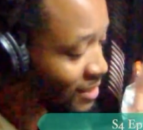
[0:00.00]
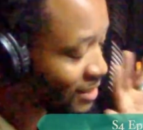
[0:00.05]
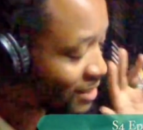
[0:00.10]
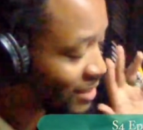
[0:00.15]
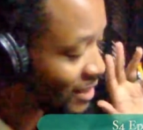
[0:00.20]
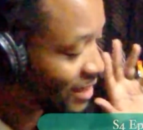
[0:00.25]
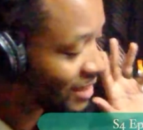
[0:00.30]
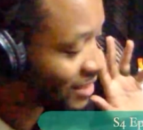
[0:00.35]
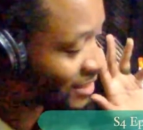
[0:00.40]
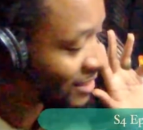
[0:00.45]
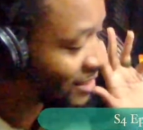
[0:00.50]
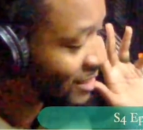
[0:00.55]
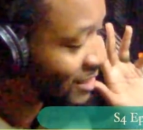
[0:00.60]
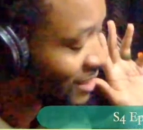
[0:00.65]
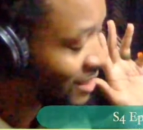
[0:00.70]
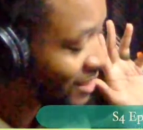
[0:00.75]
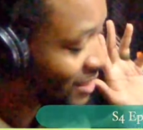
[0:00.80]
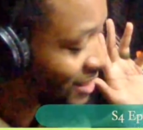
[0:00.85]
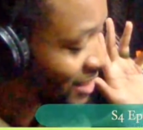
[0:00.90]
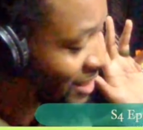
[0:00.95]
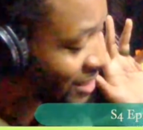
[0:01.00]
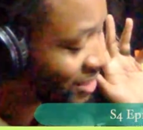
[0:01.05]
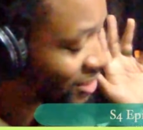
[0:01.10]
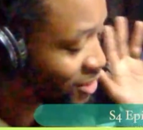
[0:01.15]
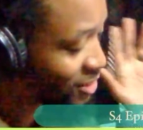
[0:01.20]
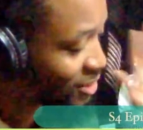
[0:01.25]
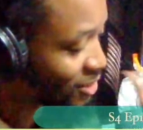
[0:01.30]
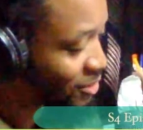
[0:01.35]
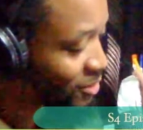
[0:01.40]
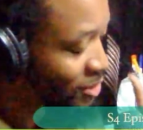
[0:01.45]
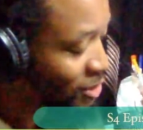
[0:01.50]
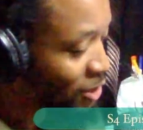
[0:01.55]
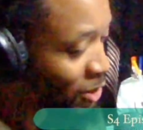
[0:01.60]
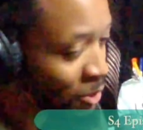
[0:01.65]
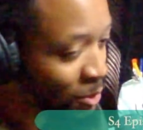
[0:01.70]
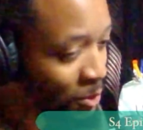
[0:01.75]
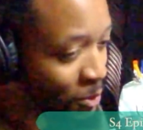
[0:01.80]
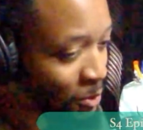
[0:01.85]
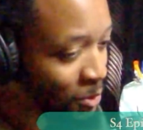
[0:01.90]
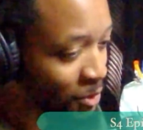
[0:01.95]
He has an
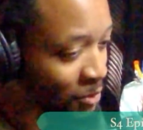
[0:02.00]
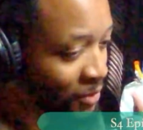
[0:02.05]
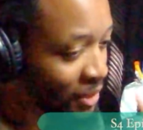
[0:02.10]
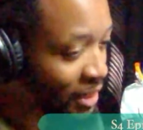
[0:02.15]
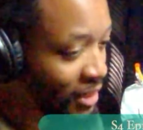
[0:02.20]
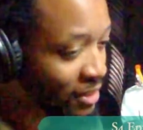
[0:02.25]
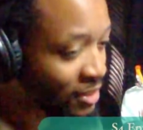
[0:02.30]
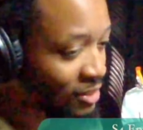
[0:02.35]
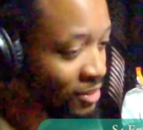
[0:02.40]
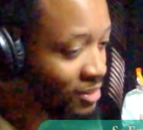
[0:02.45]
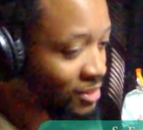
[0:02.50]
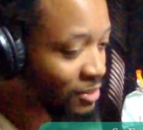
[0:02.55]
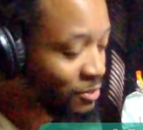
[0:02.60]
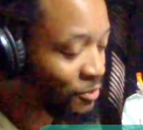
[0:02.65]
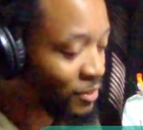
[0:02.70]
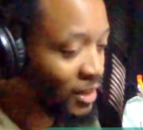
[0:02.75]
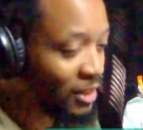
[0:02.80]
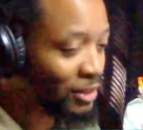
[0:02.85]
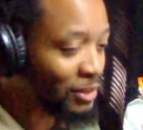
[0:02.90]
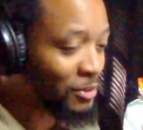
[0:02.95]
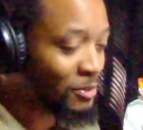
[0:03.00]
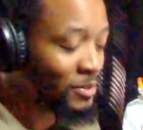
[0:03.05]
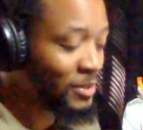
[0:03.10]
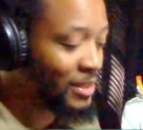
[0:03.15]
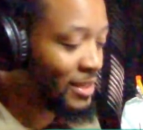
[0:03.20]
code of honor to follow.